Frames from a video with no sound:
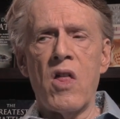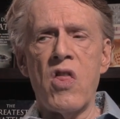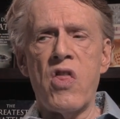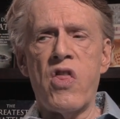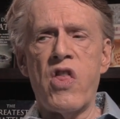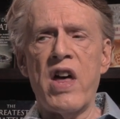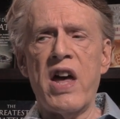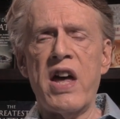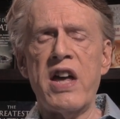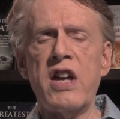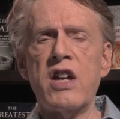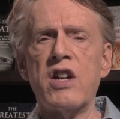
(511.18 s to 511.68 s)

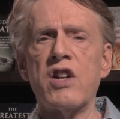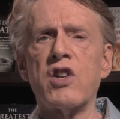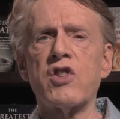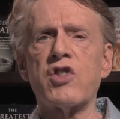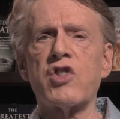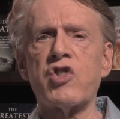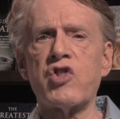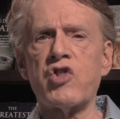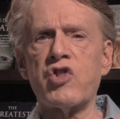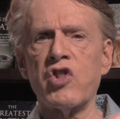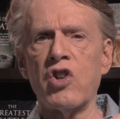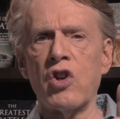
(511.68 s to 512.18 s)
They
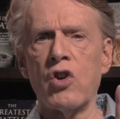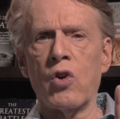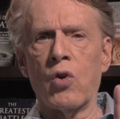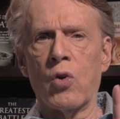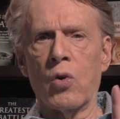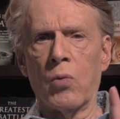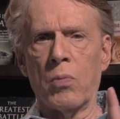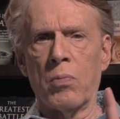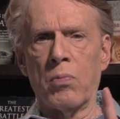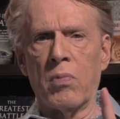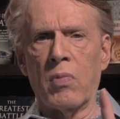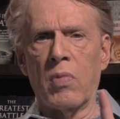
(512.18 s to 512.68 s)

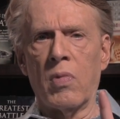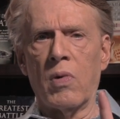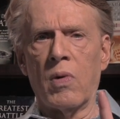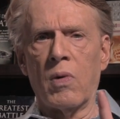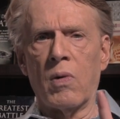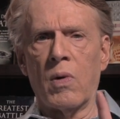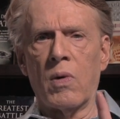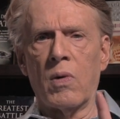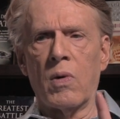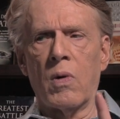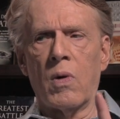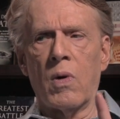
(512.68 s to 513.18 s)
assume,
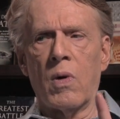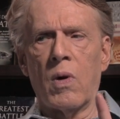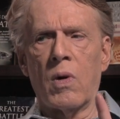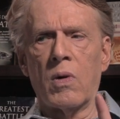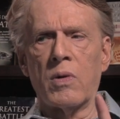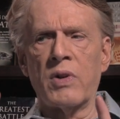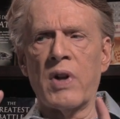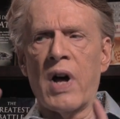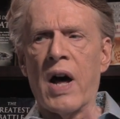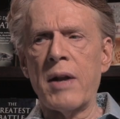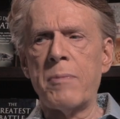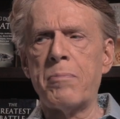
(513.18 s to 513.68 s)

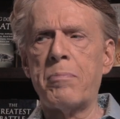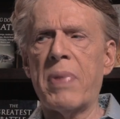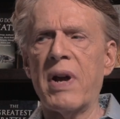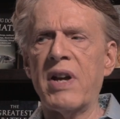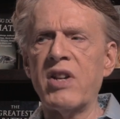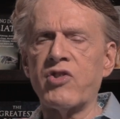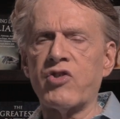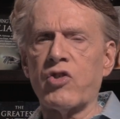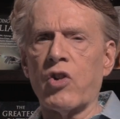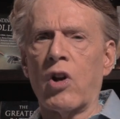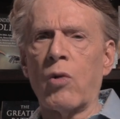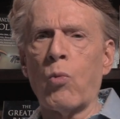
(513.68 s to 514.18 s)
not
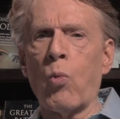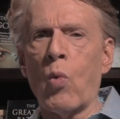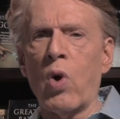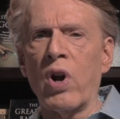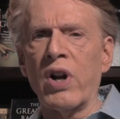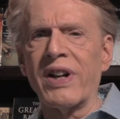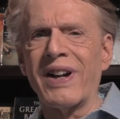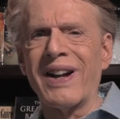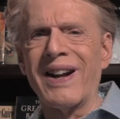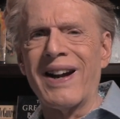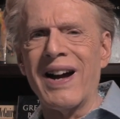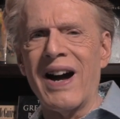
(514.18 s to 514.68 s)
based on
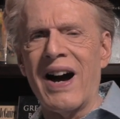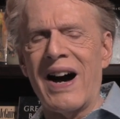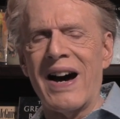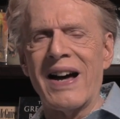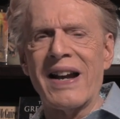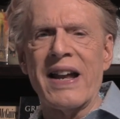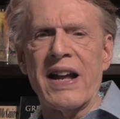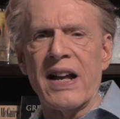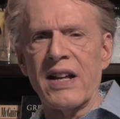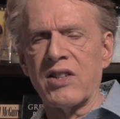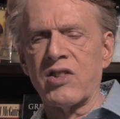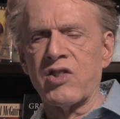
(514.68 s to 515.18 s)
what
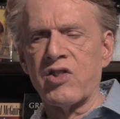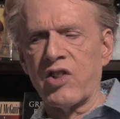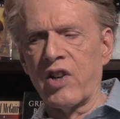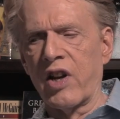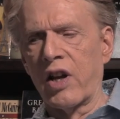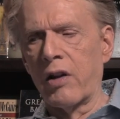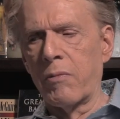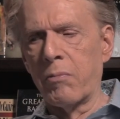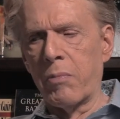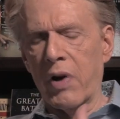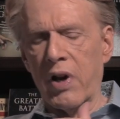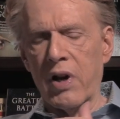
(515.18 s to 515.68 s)
God has
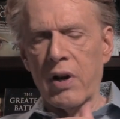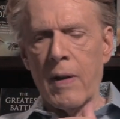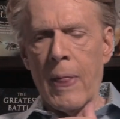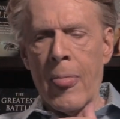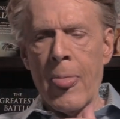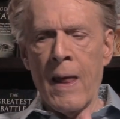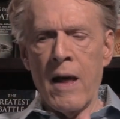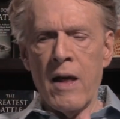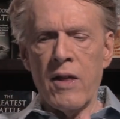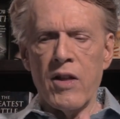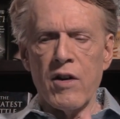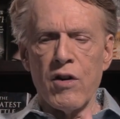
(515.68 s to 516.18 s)
said, but
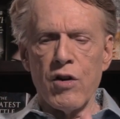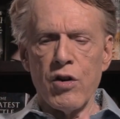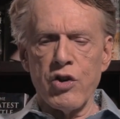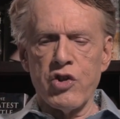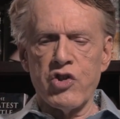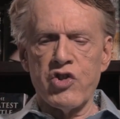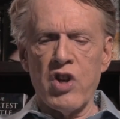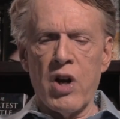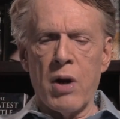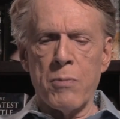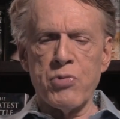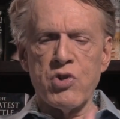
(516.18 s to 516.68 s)
their
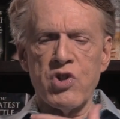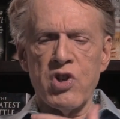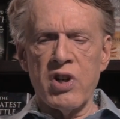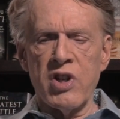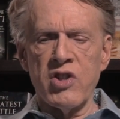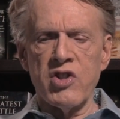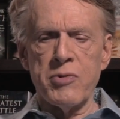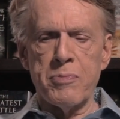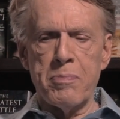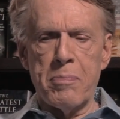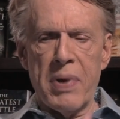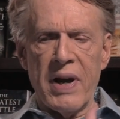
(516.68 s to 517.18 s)
assumption
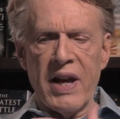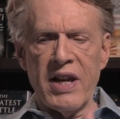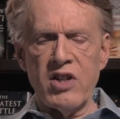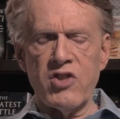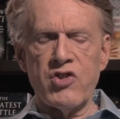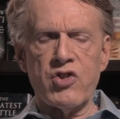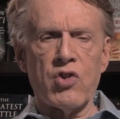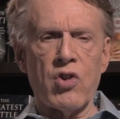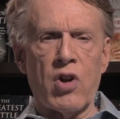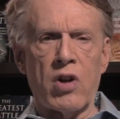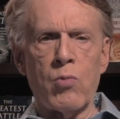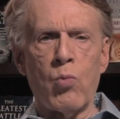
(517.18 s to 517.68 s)
is
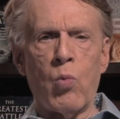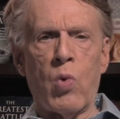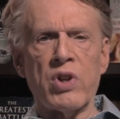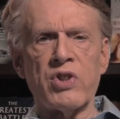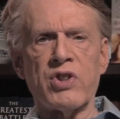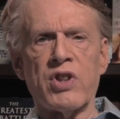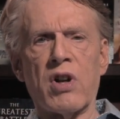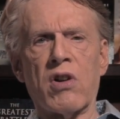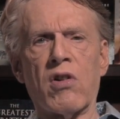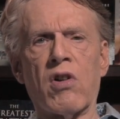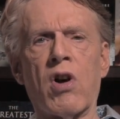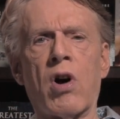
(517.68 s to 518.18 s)
based on
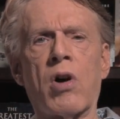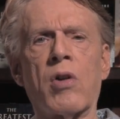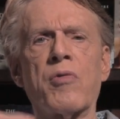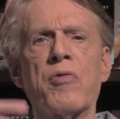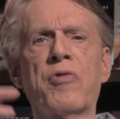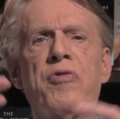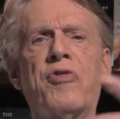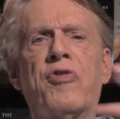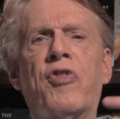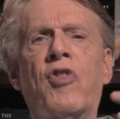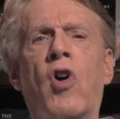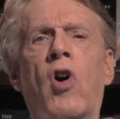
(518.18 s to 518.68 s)
what their own
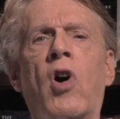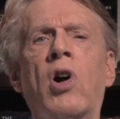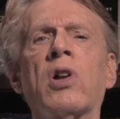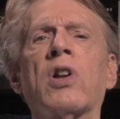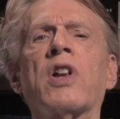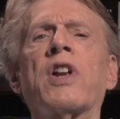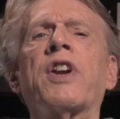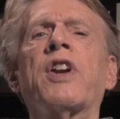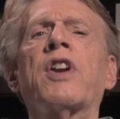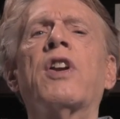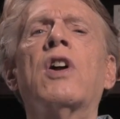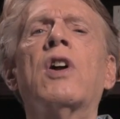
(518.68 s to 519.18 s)

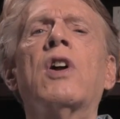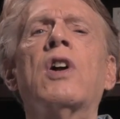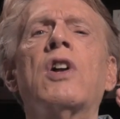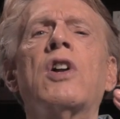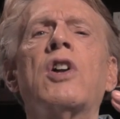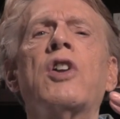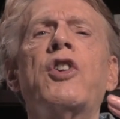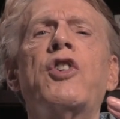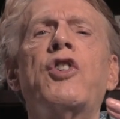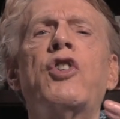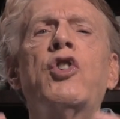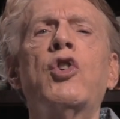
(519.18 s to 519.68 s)
fallen
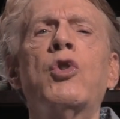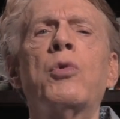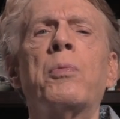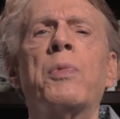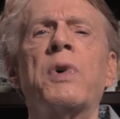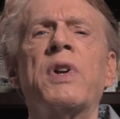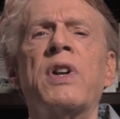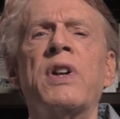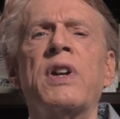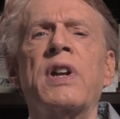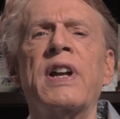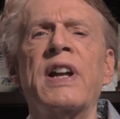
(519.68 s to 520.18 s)

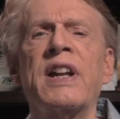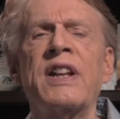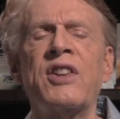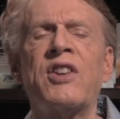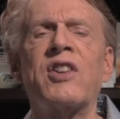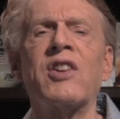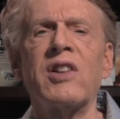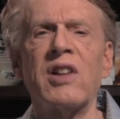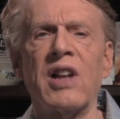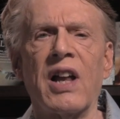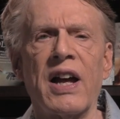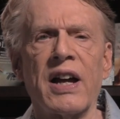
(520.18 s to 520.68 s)
human
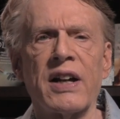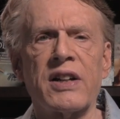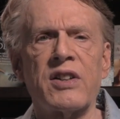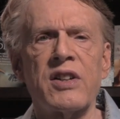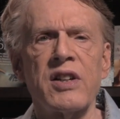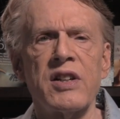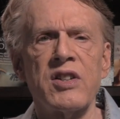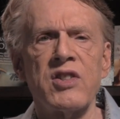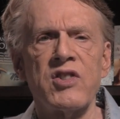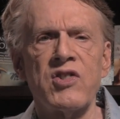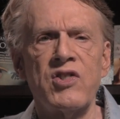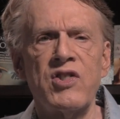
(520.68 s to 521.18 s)
intellect
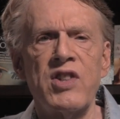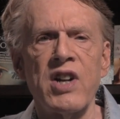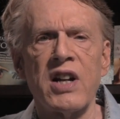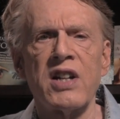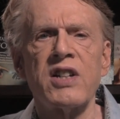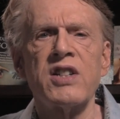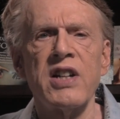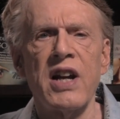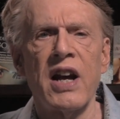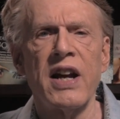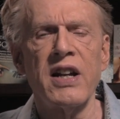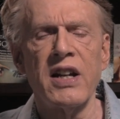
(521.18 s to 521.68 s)
is
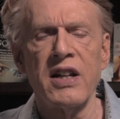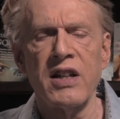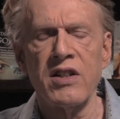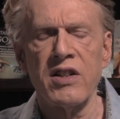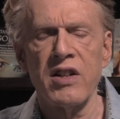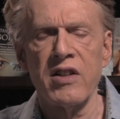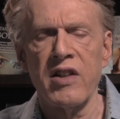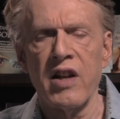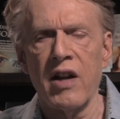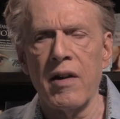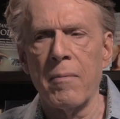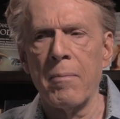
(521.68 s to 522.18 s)
dictating
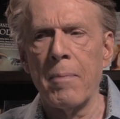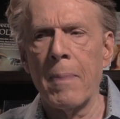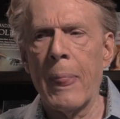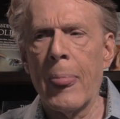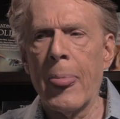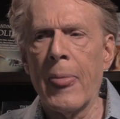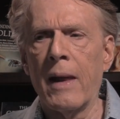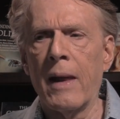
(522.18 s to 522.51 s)
to them.